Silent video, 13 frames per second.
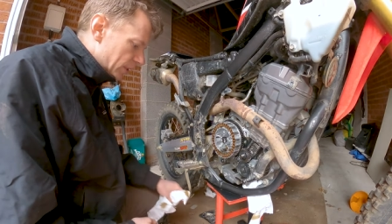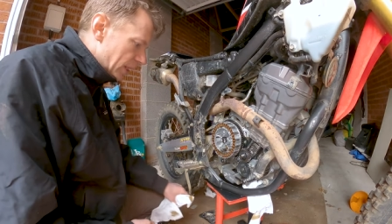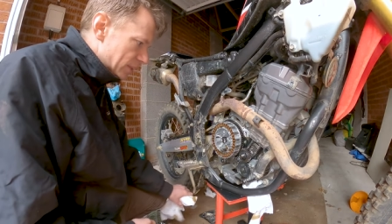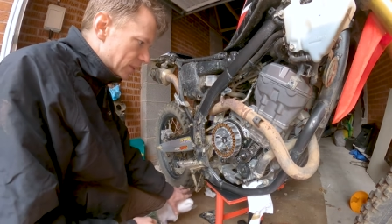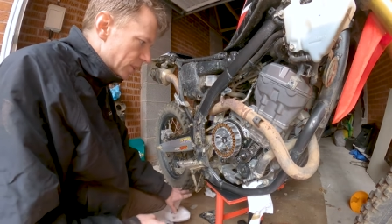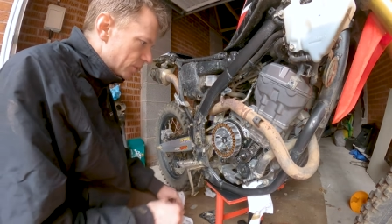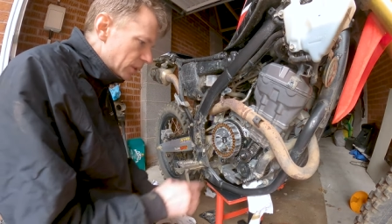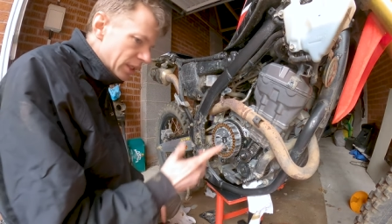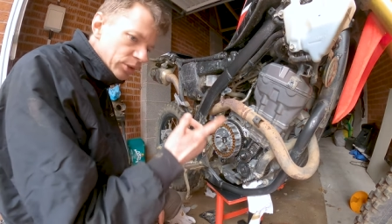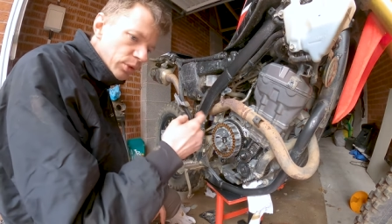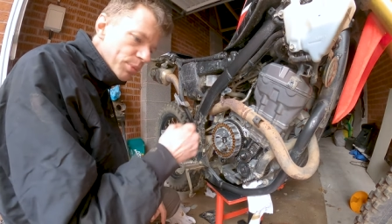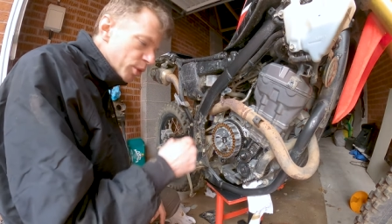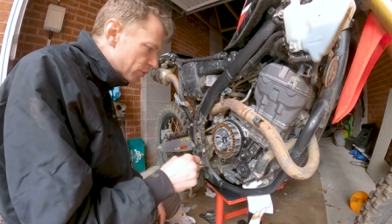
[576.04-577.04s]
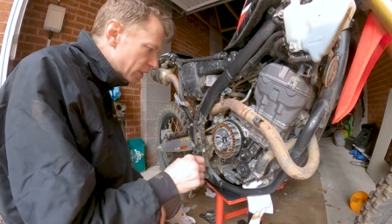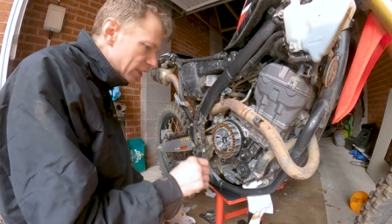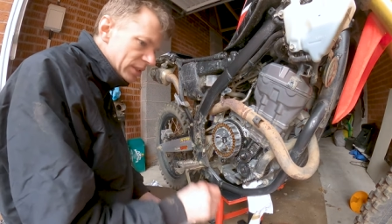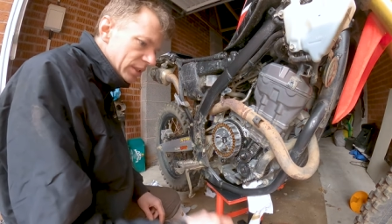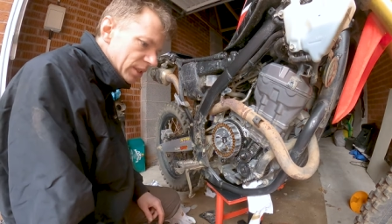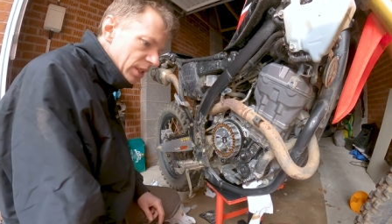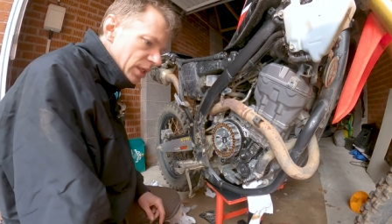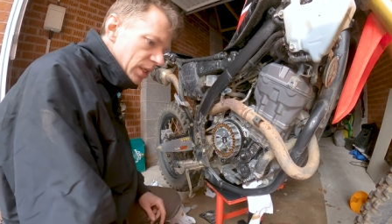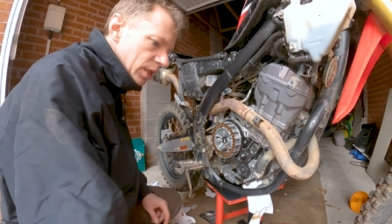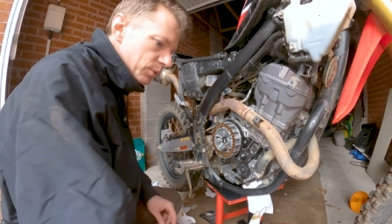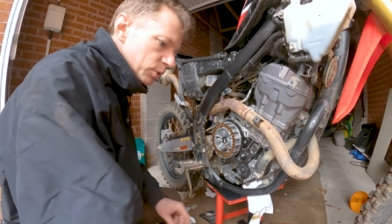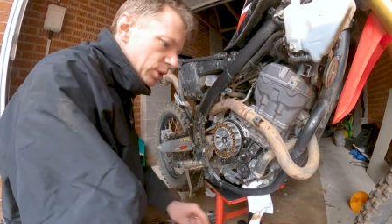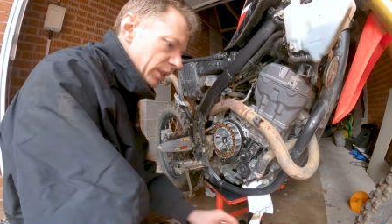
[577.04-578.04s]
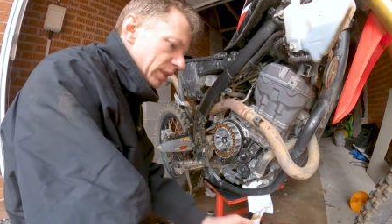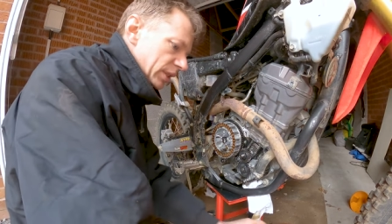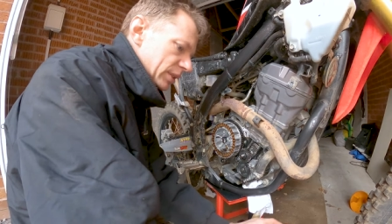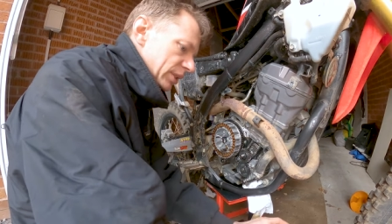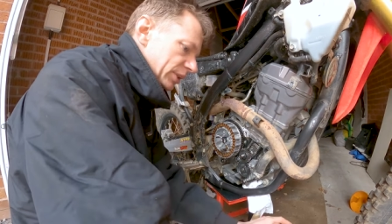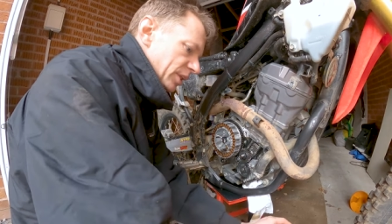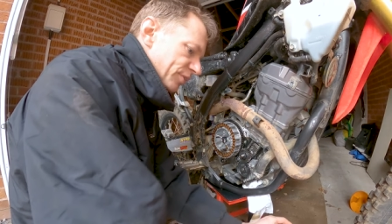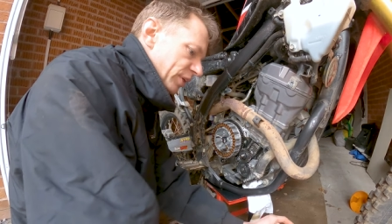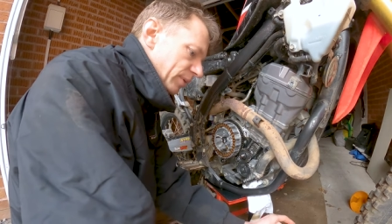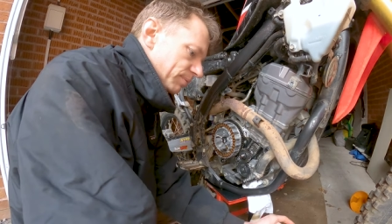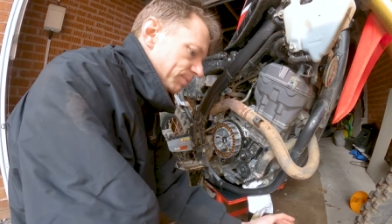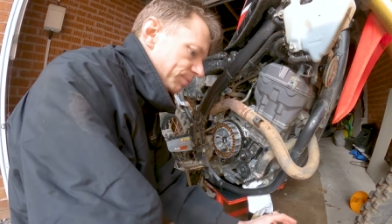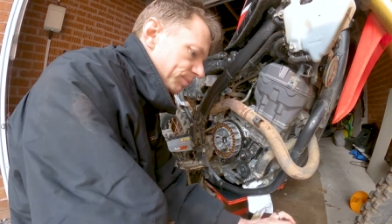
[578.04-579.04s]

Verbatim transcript: okay, so let's remove this and we'll see the condition of it.